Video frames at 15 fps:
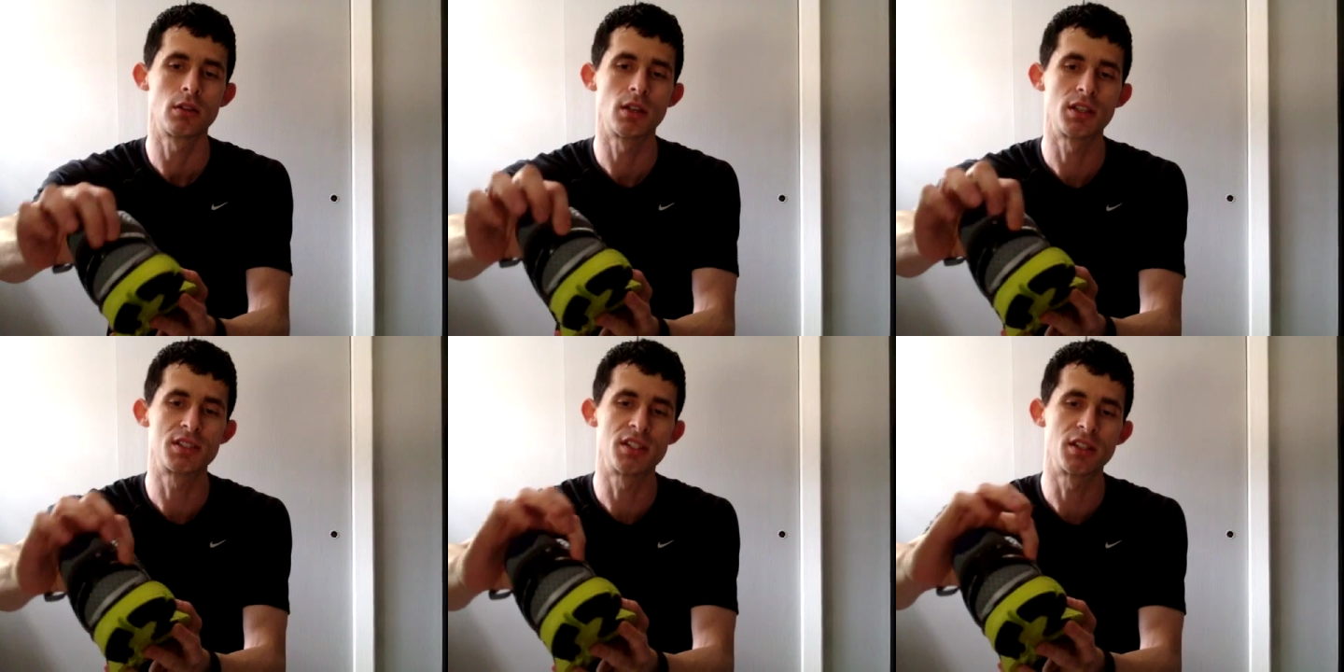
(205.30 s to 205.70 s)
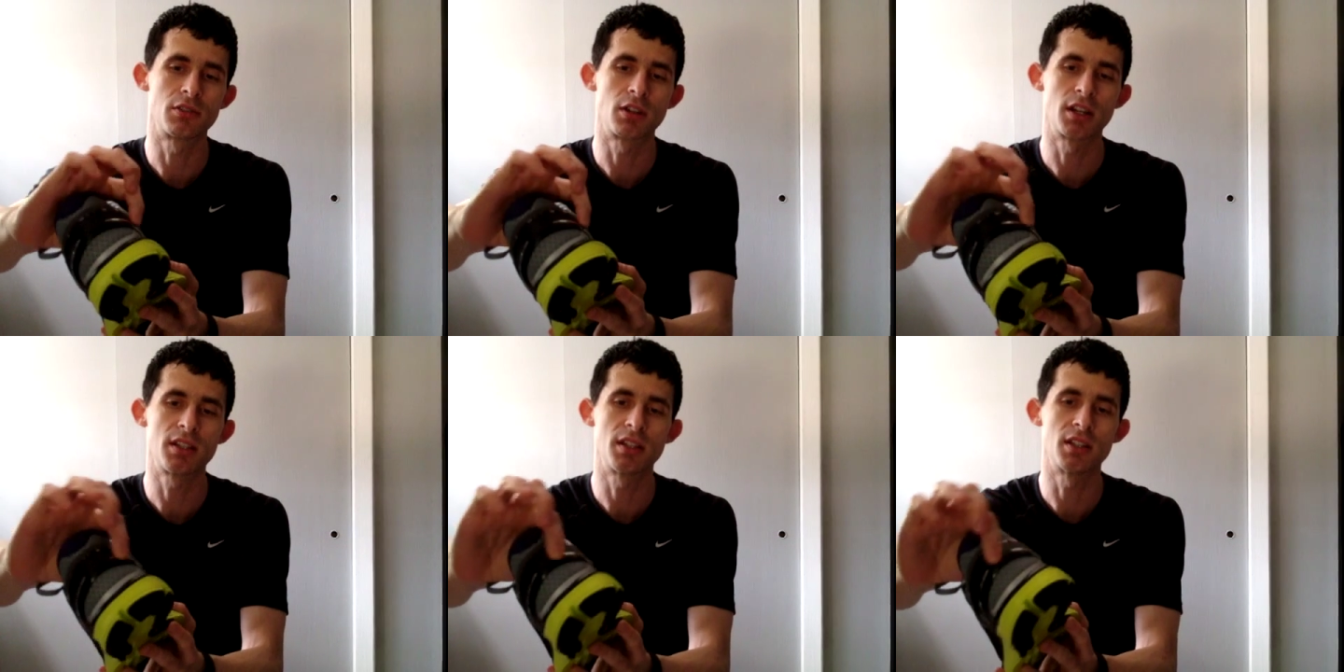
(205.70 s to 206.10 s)
That's it
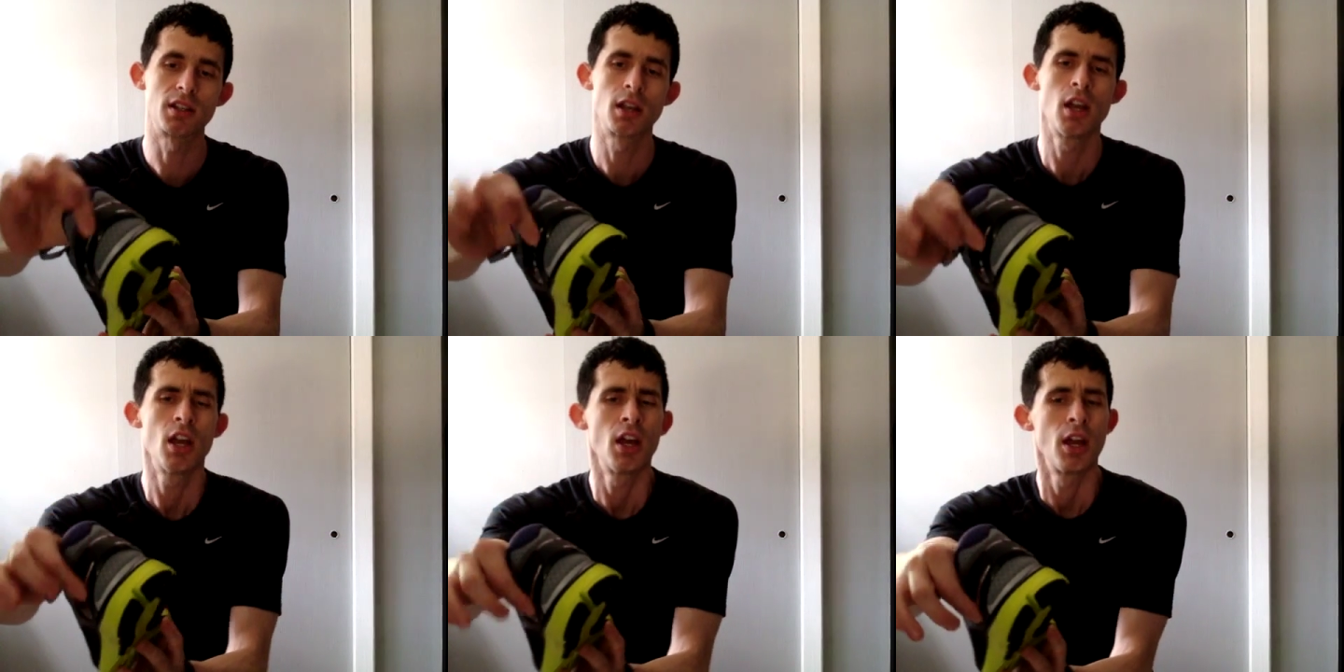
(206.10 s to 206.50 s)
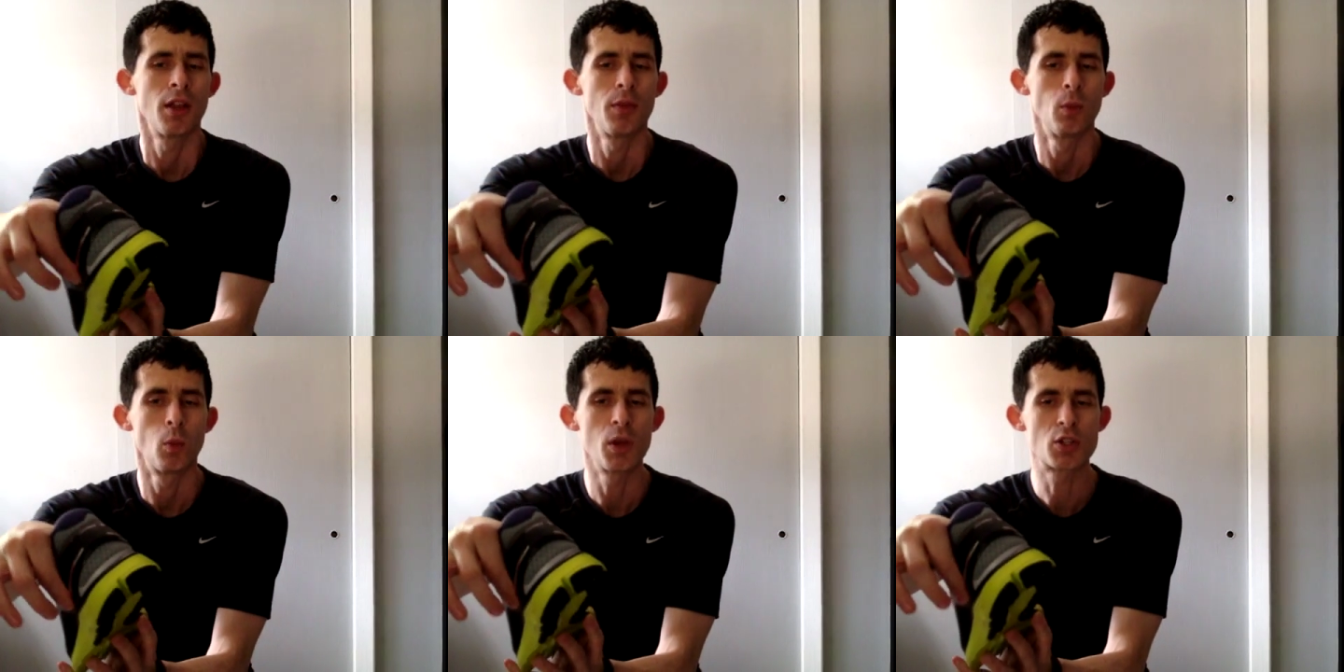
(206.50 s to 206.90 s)
right there,
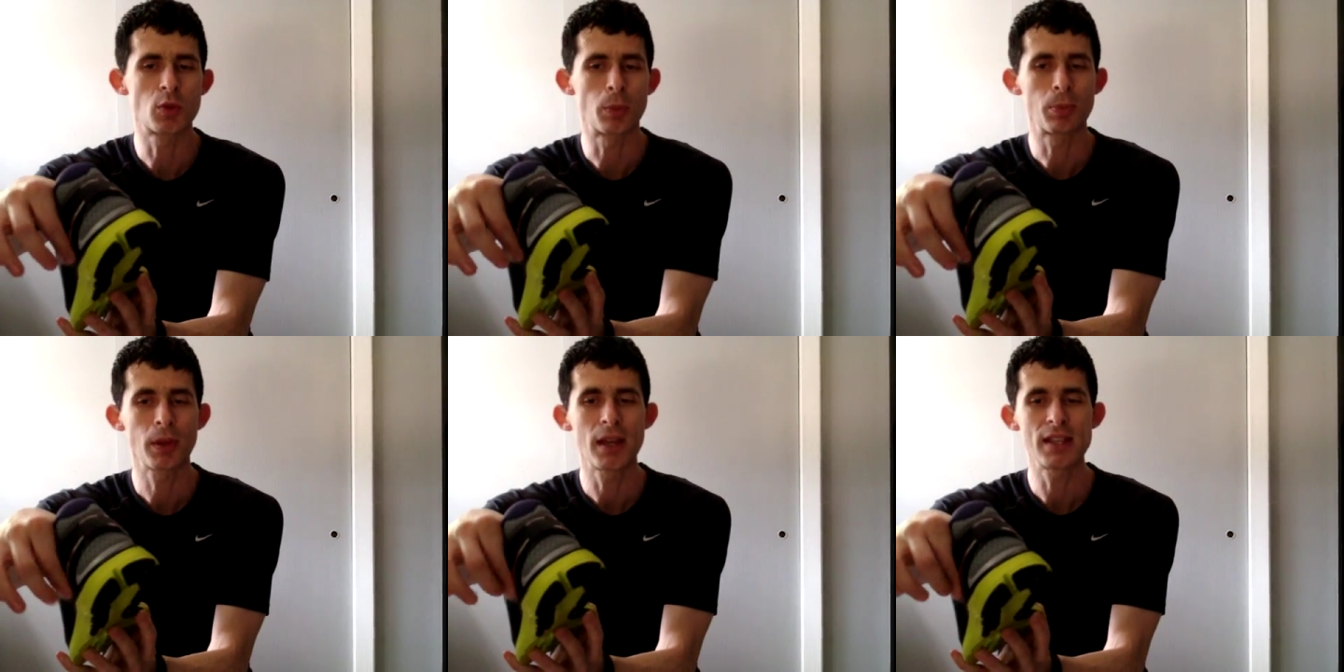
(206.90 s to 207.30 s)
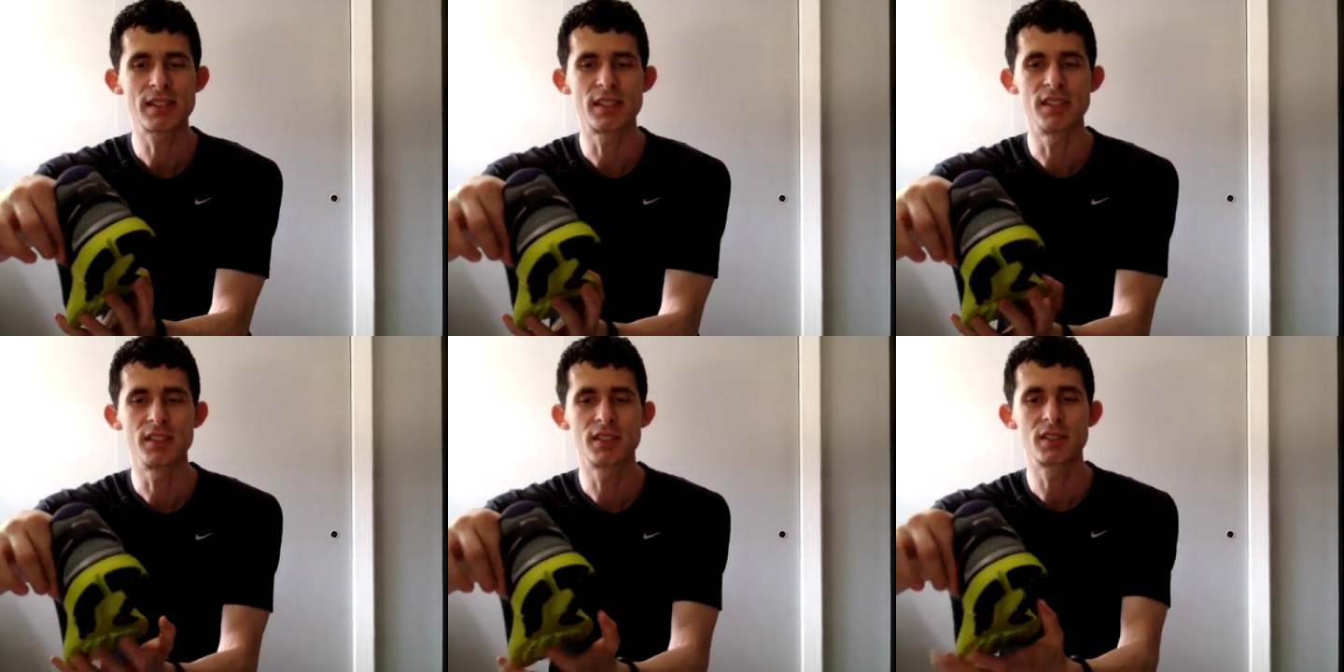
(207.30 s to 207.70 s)
which
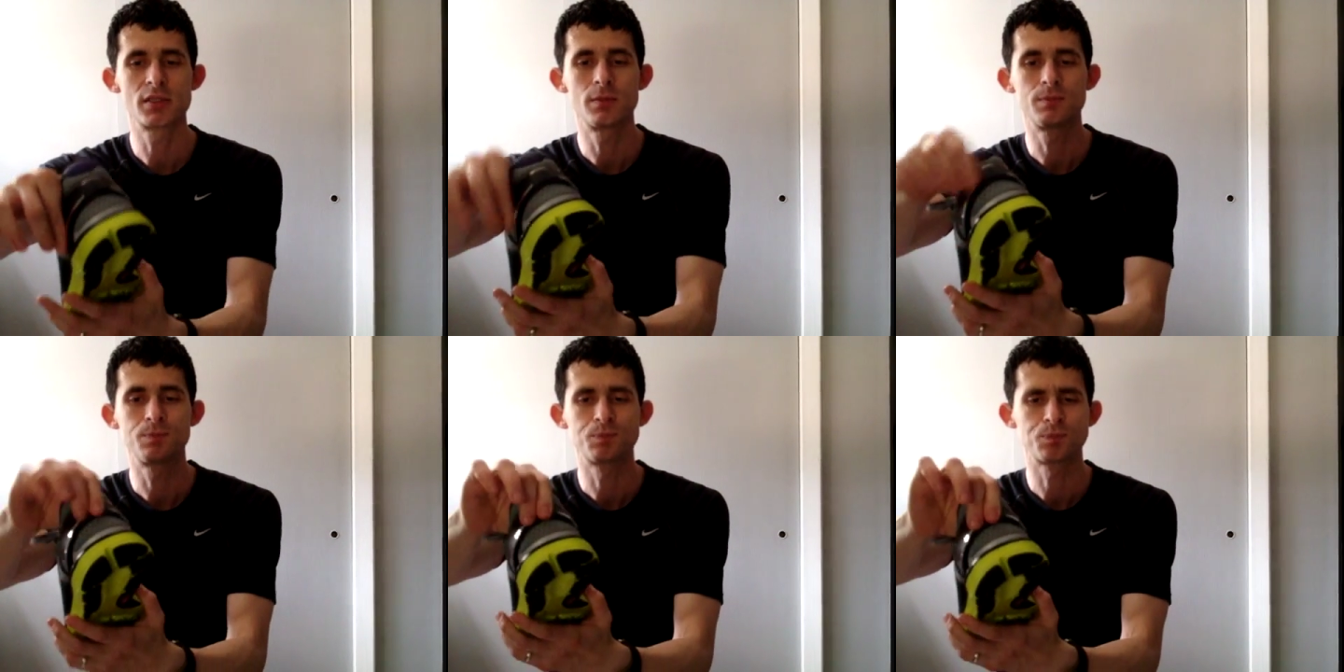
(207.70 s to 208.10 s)
replaces